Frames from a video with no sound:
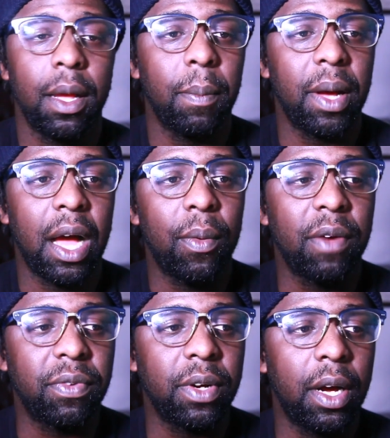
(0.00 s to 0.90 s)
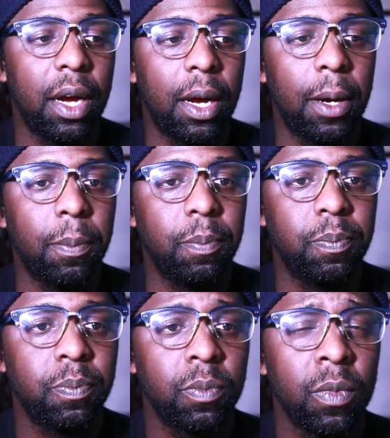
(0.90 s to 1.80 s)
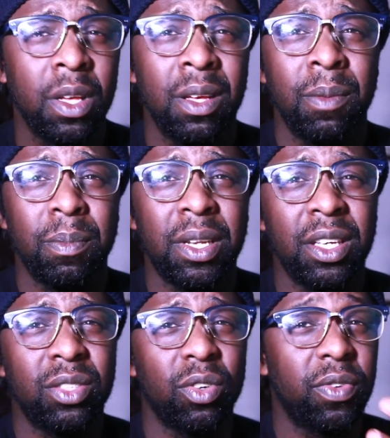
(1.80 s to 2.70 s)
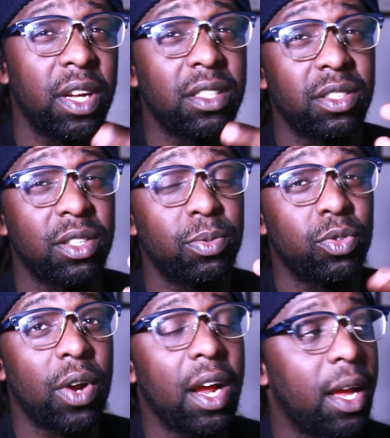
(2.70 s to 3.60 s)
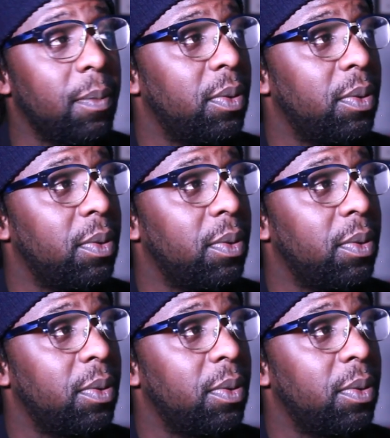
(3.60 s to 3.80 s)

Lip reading: But however, please don't forget to subscribe.